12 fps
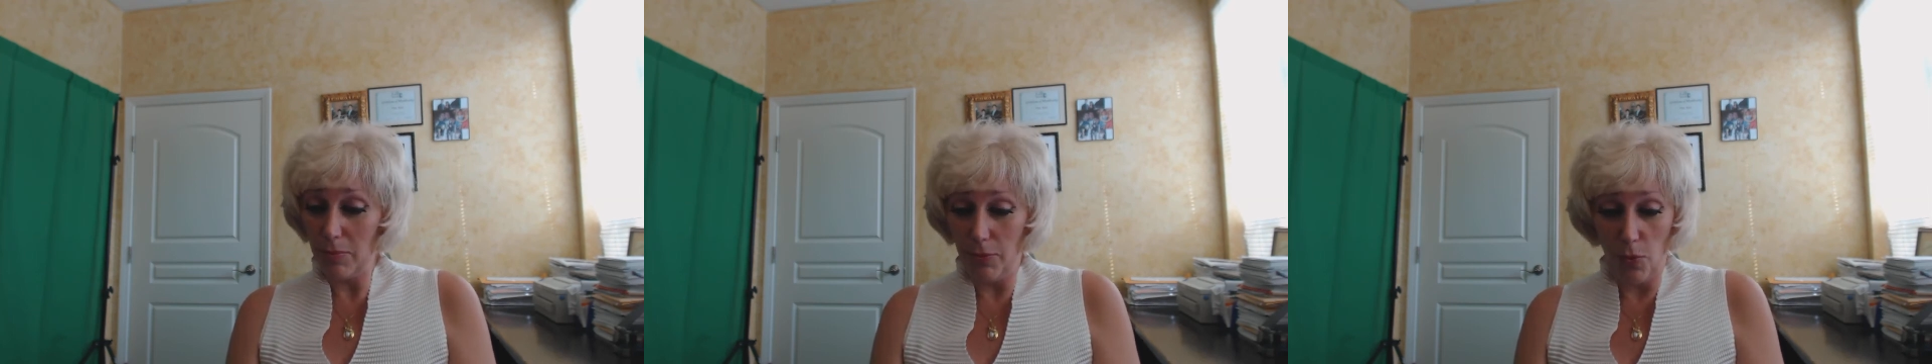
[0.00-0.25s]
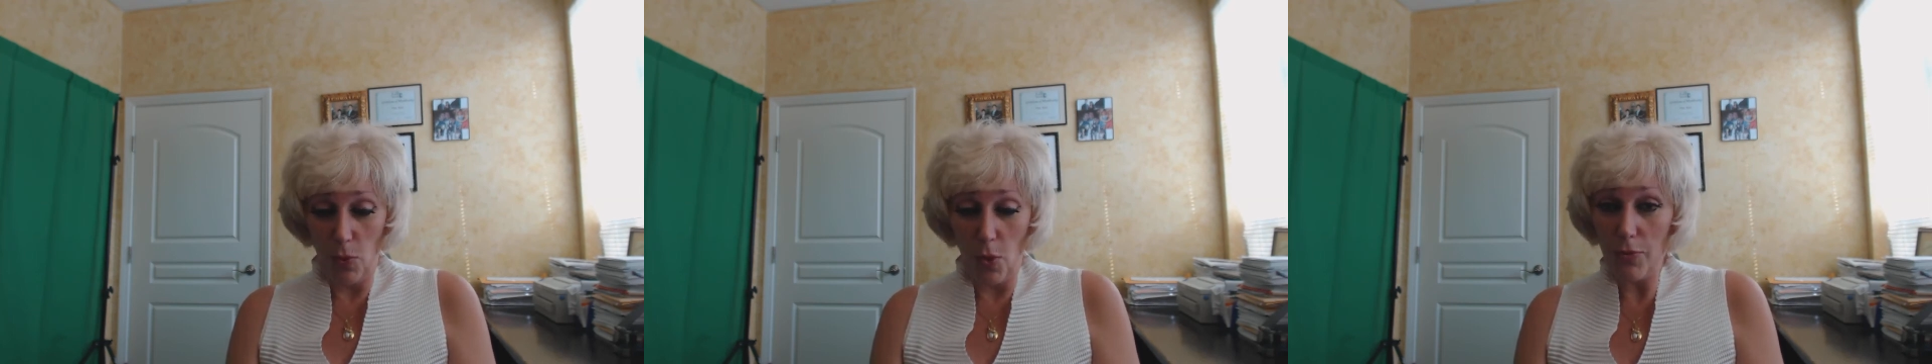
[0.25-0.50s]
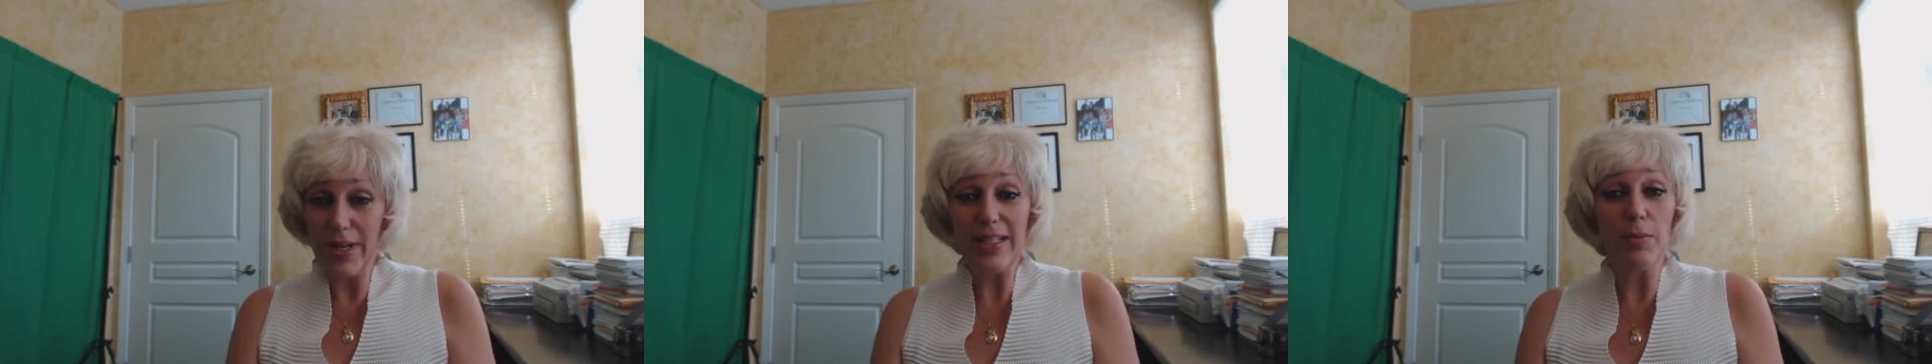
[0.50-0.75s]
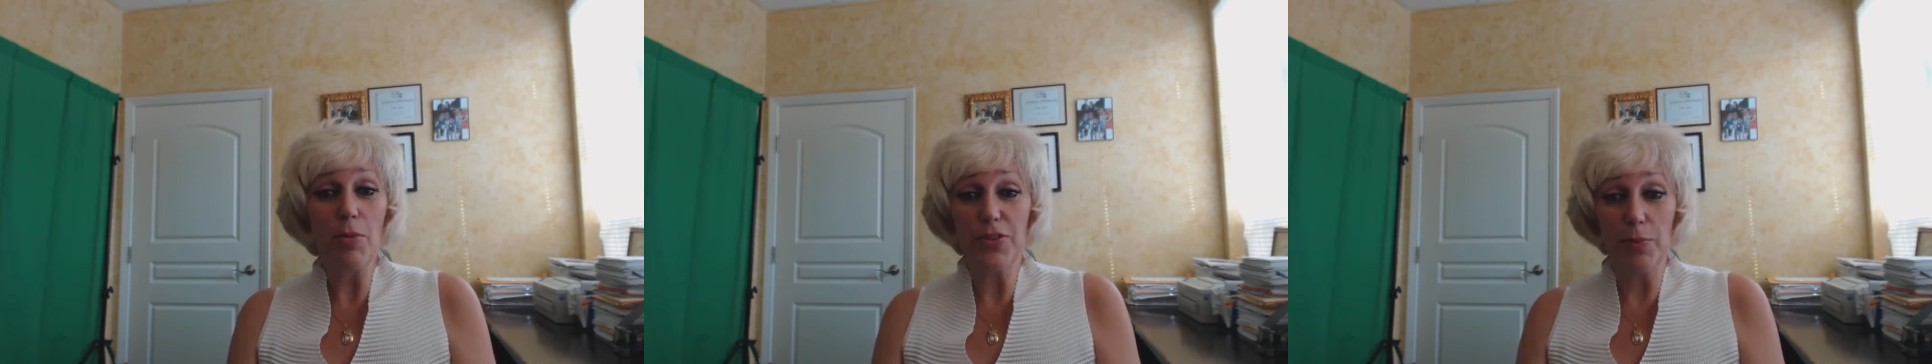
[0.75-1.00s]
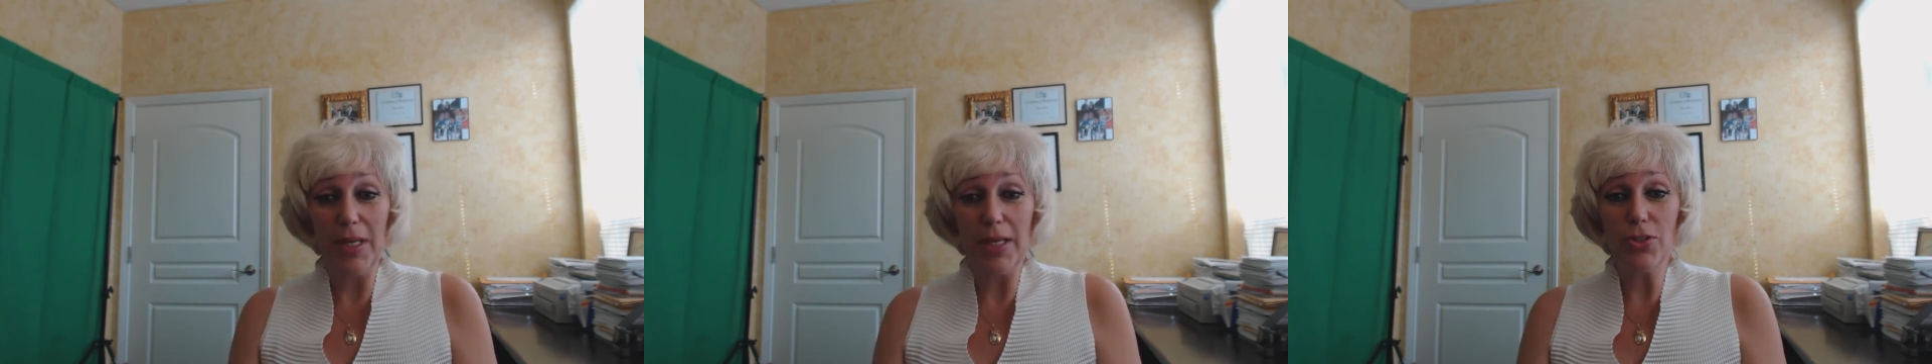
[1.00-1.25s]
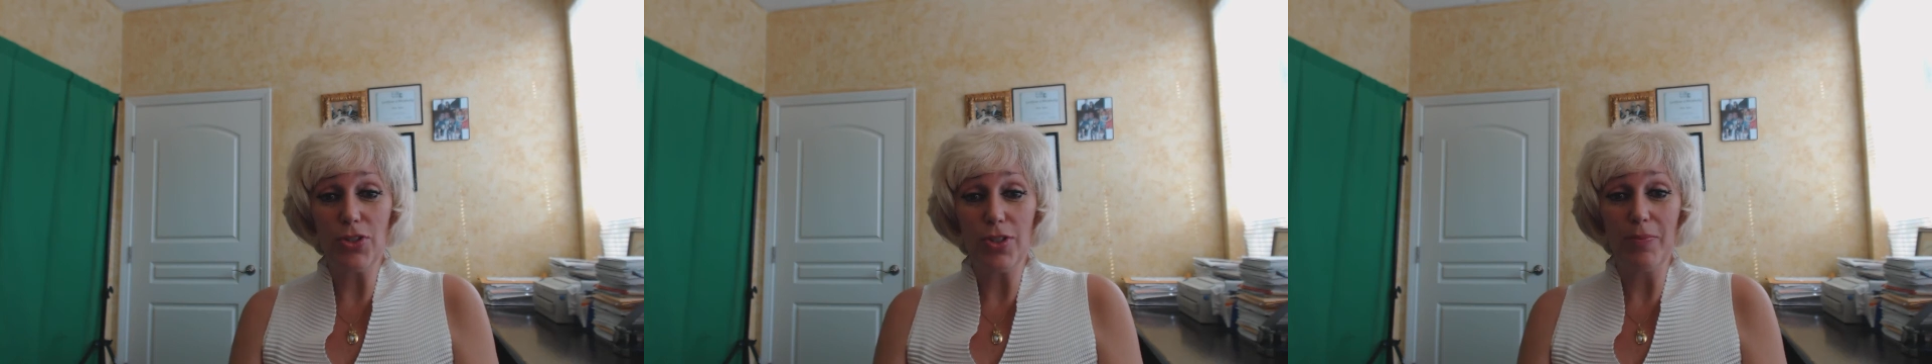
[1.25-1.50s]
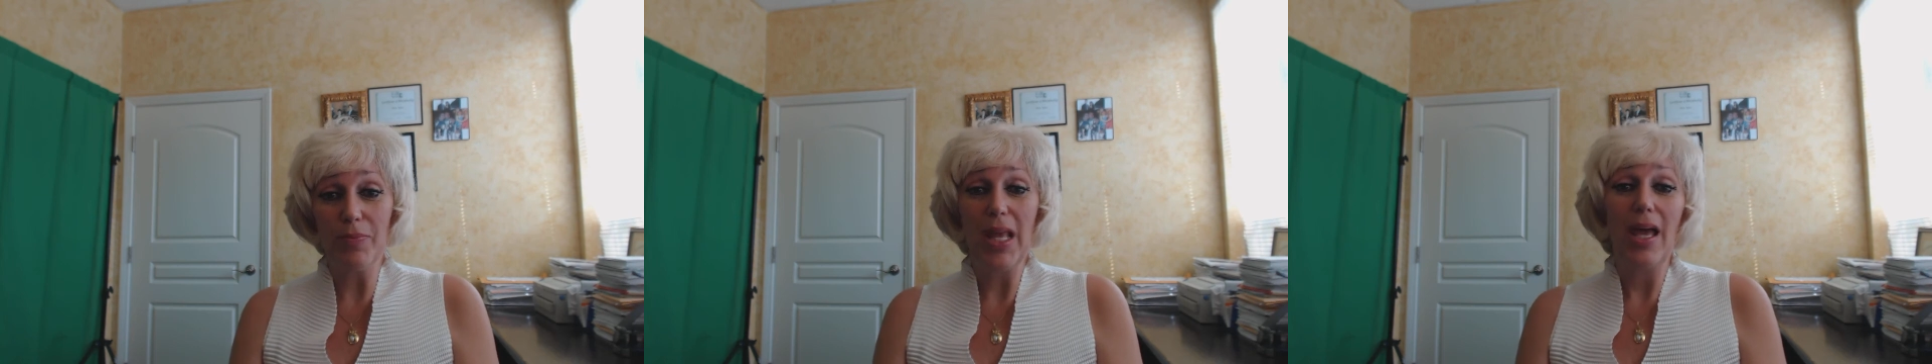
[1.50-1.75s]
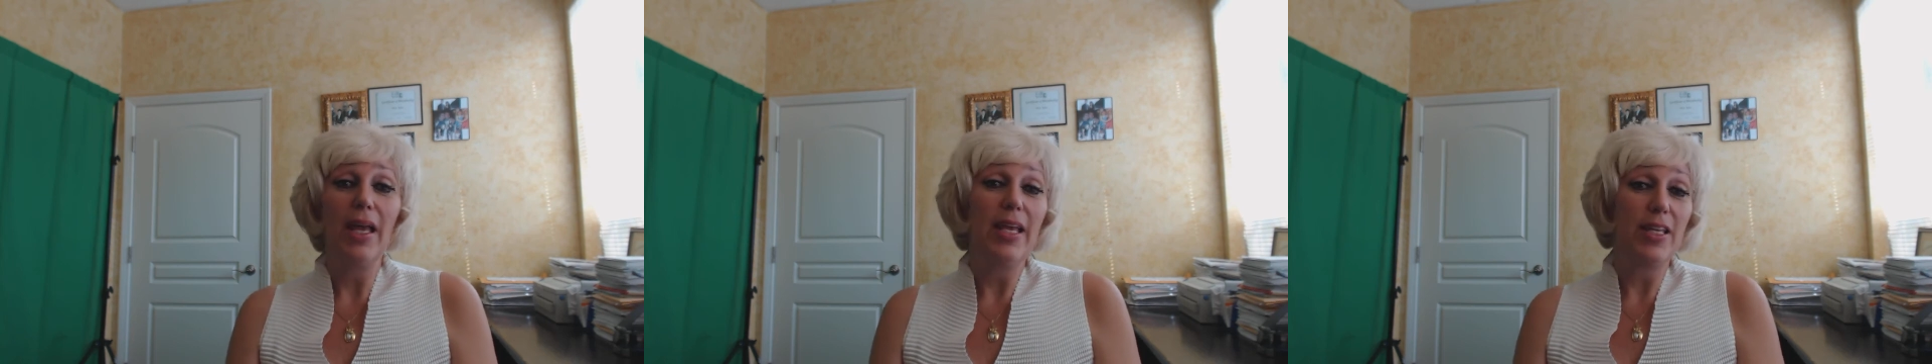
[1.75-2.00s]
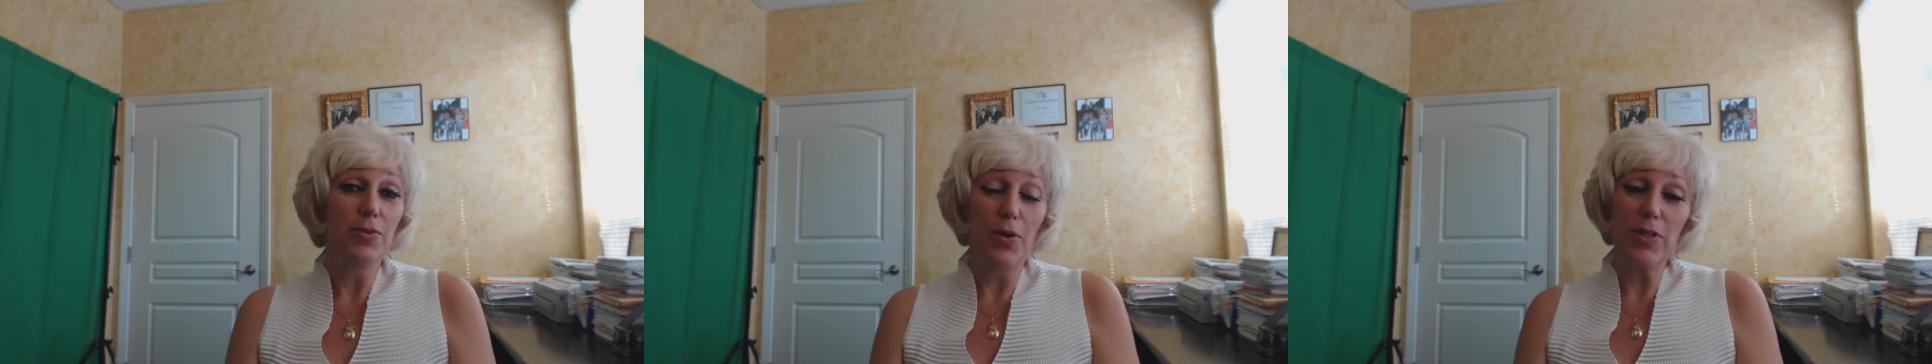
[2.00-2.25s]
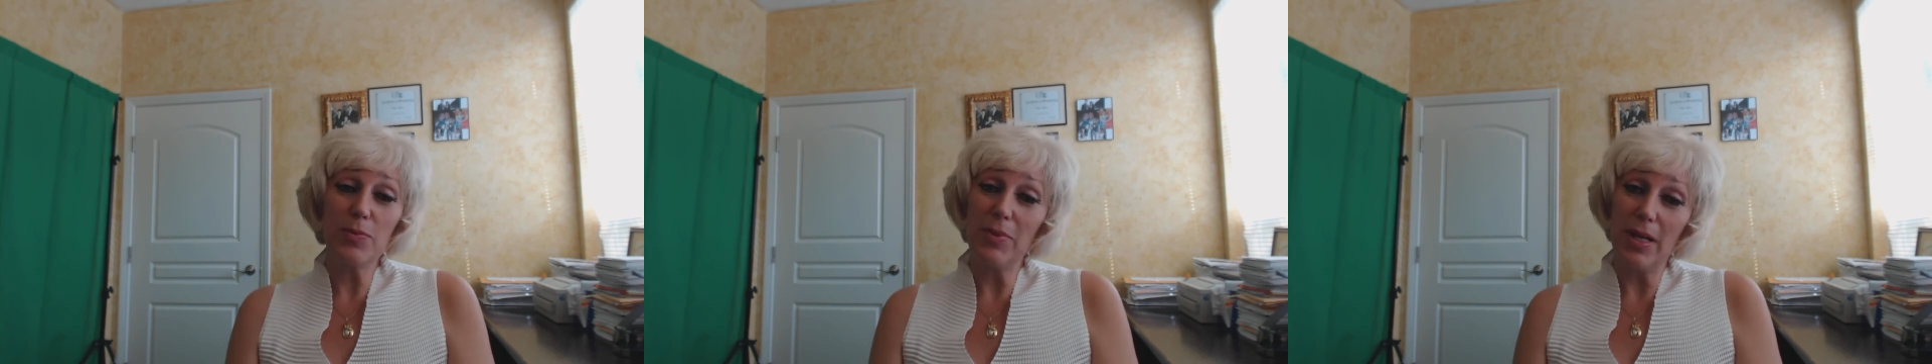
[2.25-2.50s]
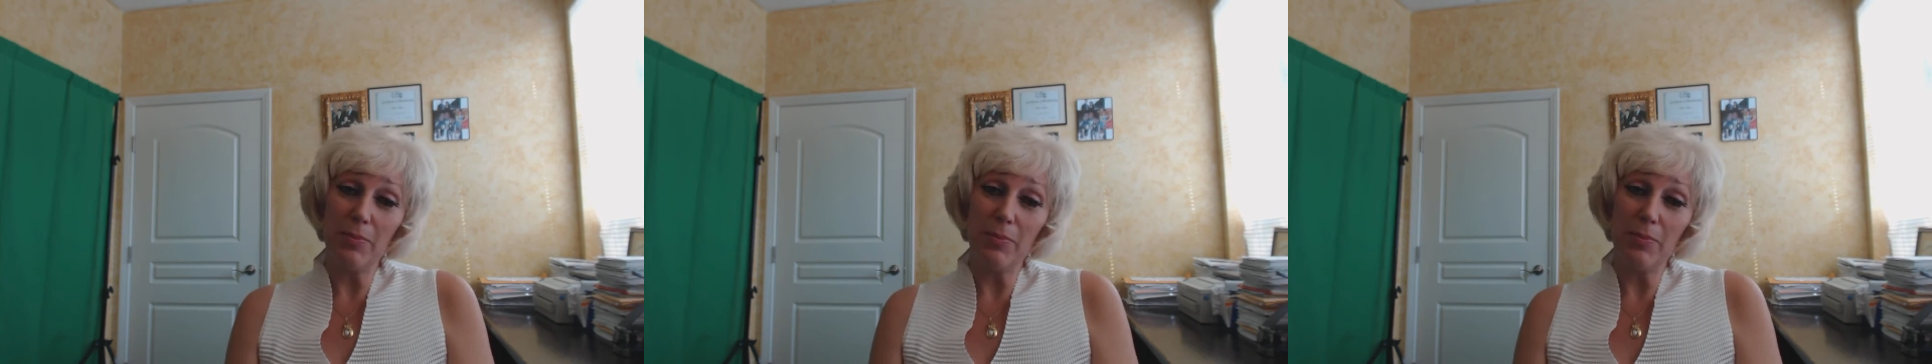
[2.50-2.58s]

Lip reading: for freedom of speech, his First